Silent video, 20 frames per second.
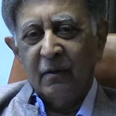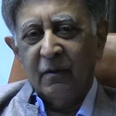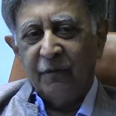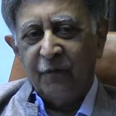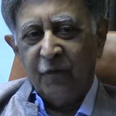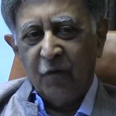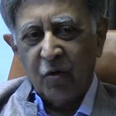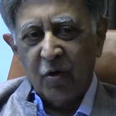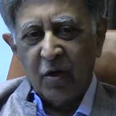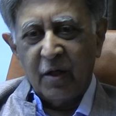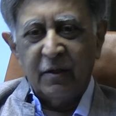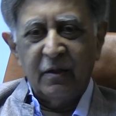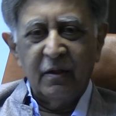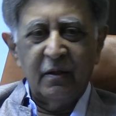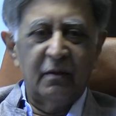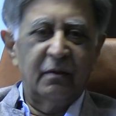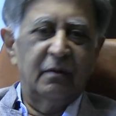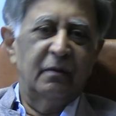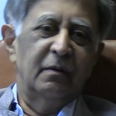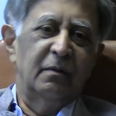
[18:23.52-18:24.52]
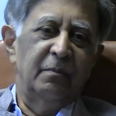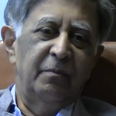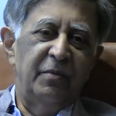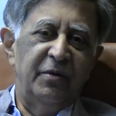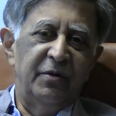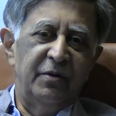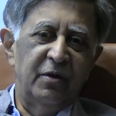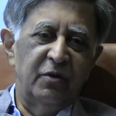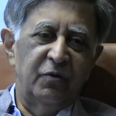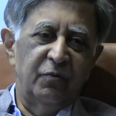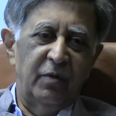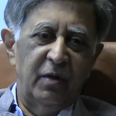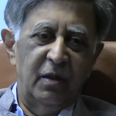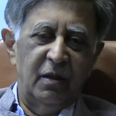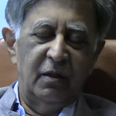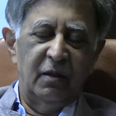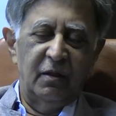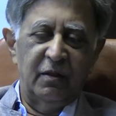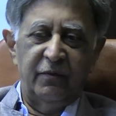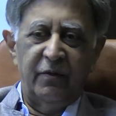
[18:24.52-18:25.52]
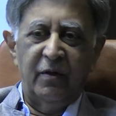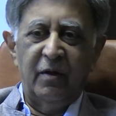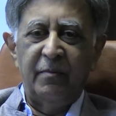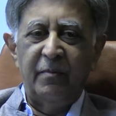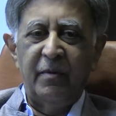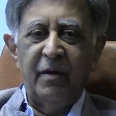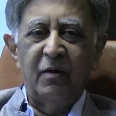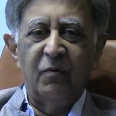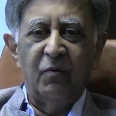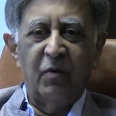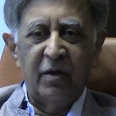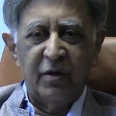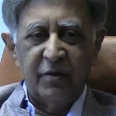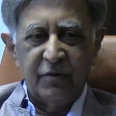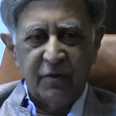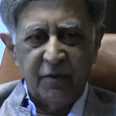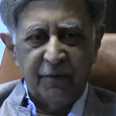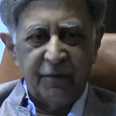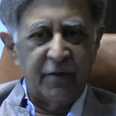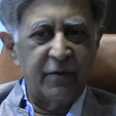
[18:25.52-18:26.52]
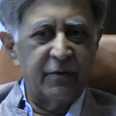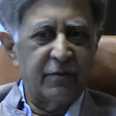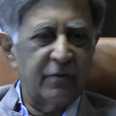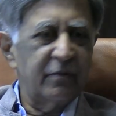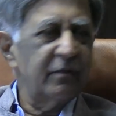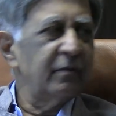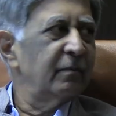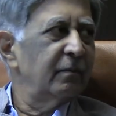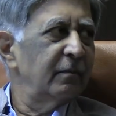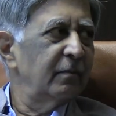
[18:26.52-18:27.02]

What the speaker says: The 4 other business verticals we have made, one is defense.